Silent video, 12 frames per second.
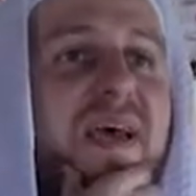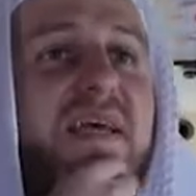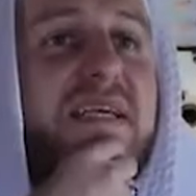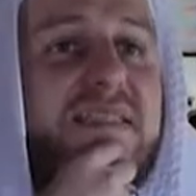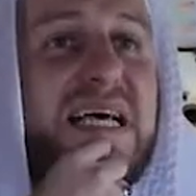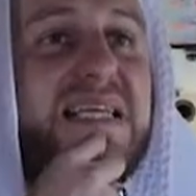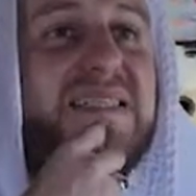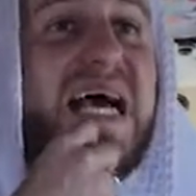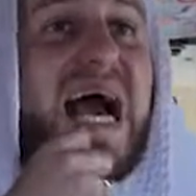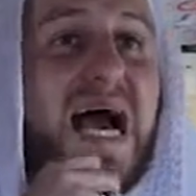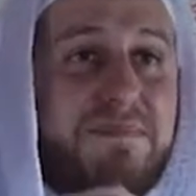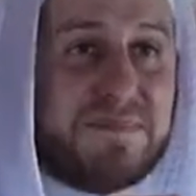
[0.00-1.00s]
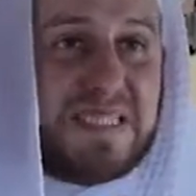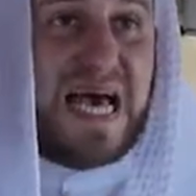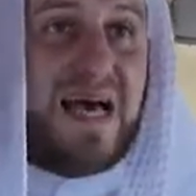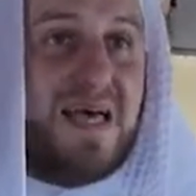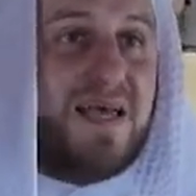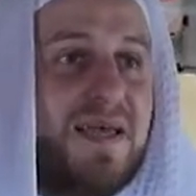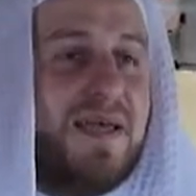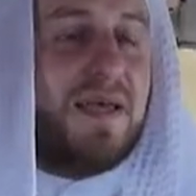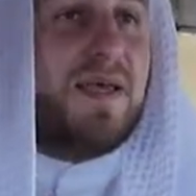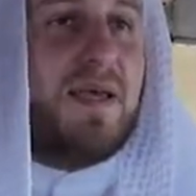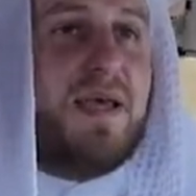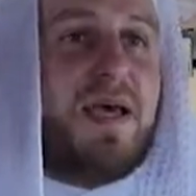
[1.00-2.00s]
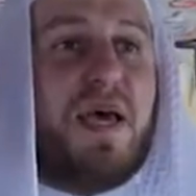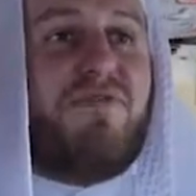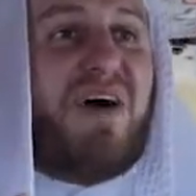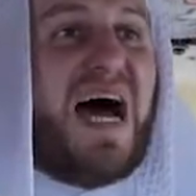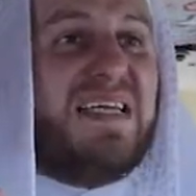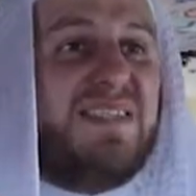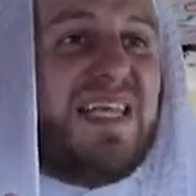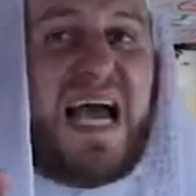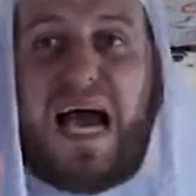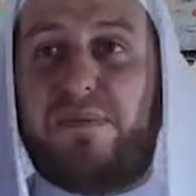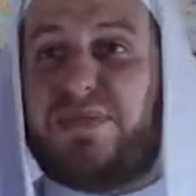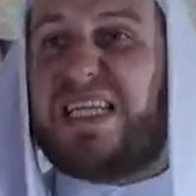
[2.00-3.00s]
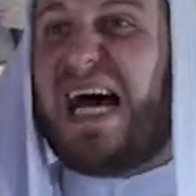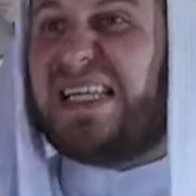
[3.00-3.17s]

He says, Hamza, if I see Hamza